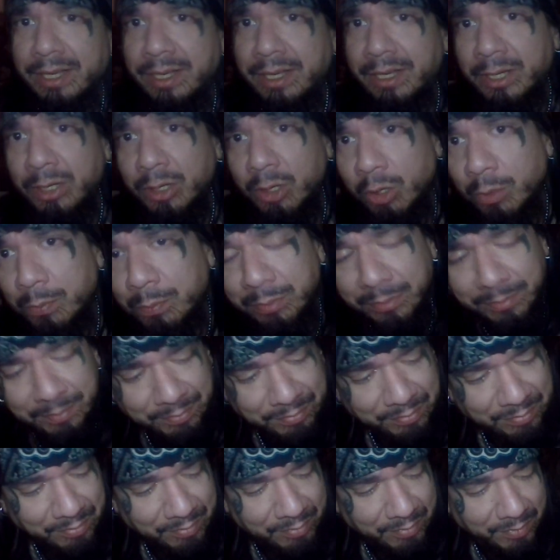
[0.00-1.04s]
I hope
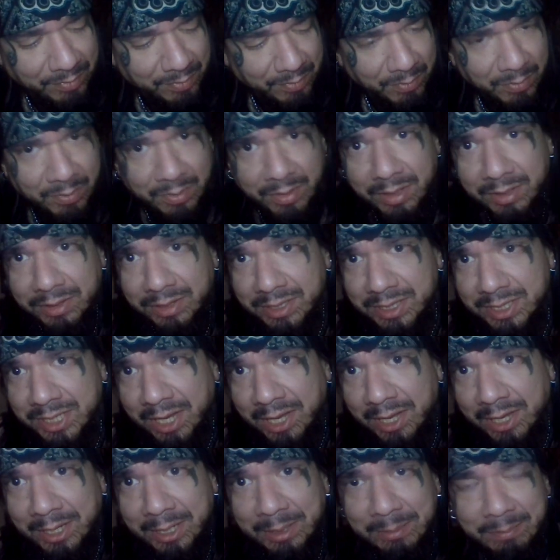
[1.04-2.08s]
at the
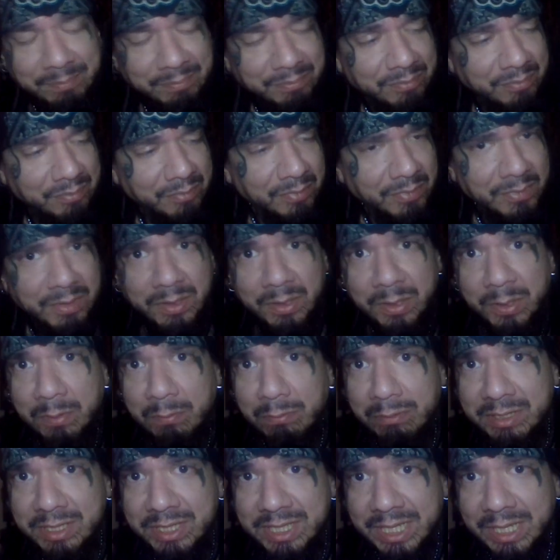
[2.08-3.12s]
time of
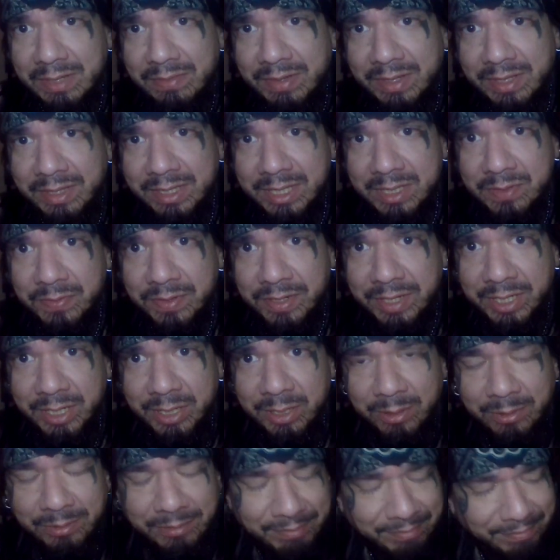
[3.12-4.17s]
receiving this
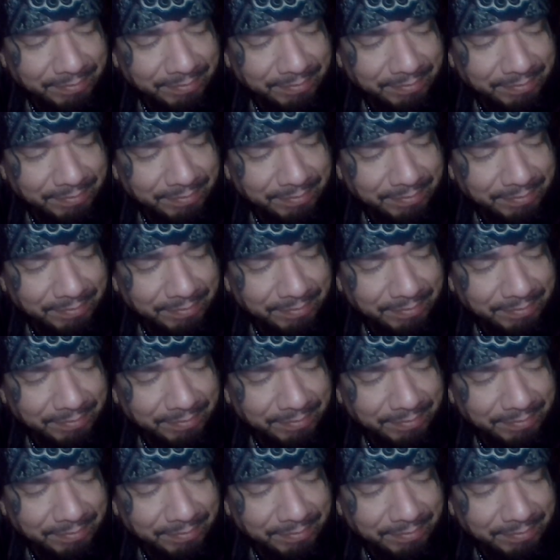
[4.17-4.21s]
video